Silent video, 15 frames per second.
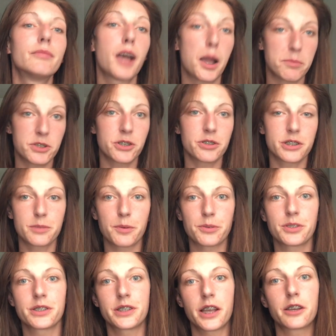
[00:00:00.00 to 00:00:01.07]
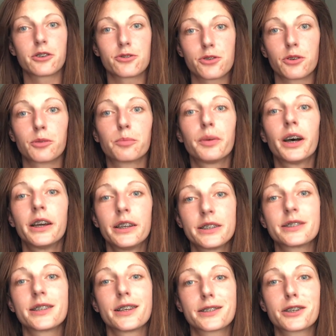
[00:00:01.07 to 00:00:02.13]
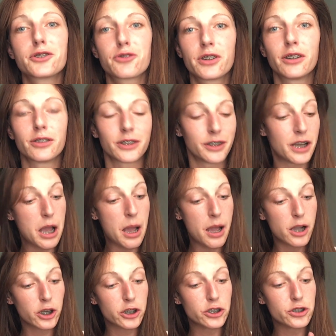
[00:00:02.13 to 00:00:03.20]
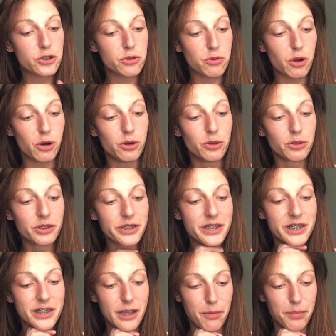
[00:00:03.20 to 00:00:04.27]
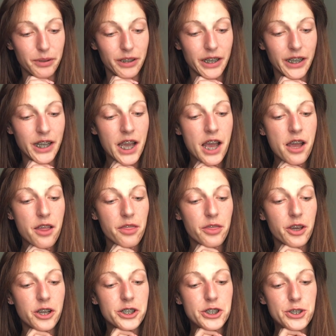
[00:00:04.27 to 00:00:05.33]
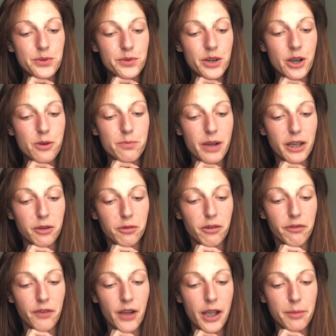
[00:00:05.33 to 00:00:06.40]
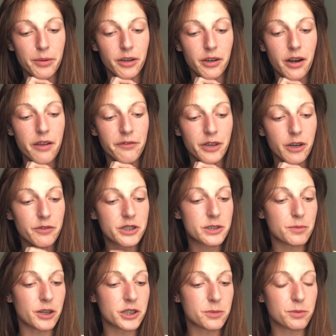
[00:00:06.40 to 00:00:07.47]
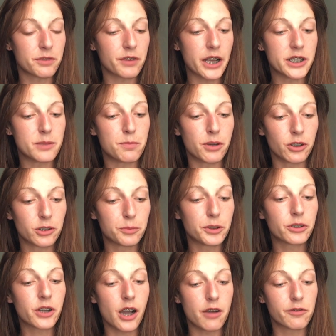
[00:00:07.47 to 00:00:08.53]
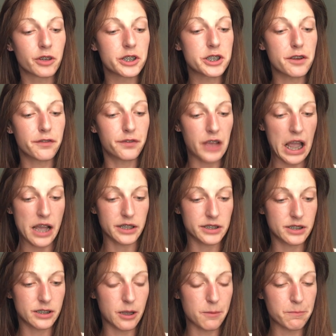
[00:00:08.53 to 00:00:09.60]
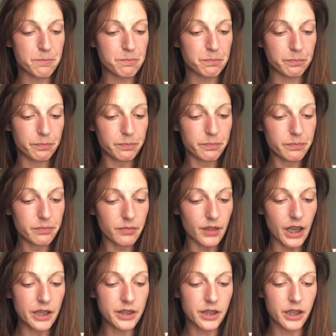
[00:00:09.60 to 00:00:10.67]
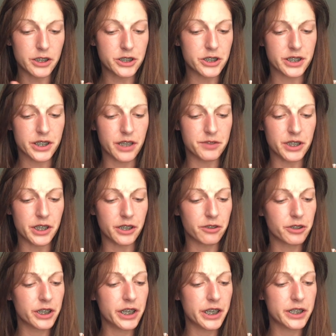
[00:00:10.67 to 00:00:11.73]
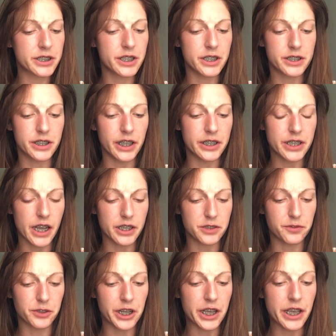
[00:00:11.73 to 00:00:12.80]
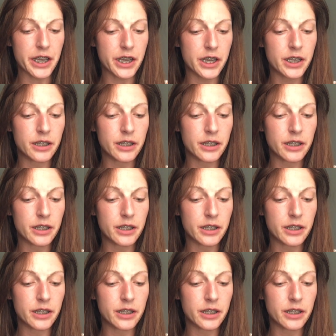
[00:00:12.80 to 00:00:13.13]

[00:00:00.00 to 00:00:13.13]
I'm sure it's supposed to say controlled, but it says controlled. Controlled stippling. The Juno microfiber velvet sponge provides buildable coverage fast. And it just gives the ingredients. It's latex free